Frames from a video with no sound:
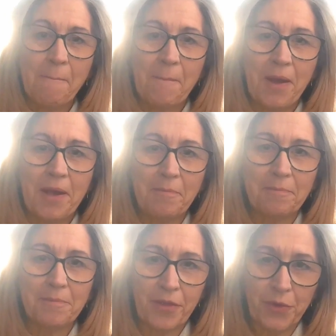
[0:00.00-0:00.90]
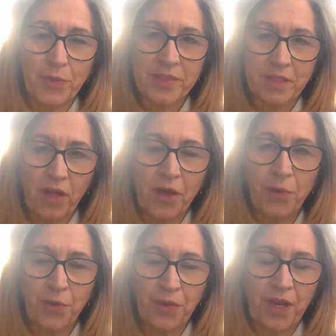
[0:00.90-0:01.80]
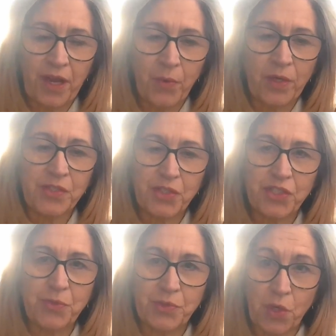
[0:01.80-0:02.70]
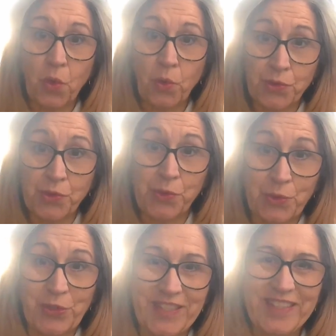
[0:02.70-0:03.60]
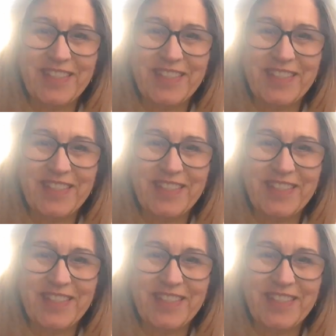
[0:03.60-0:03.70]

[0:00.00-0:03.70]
My mother was a lot older than I was, and she was old school.